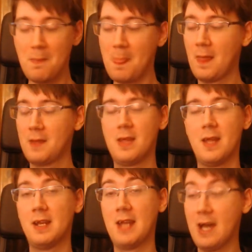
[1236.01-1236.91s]
than an
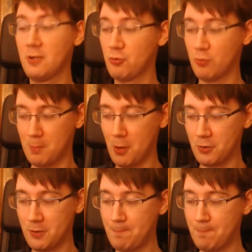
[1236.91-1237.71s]
actual opponent.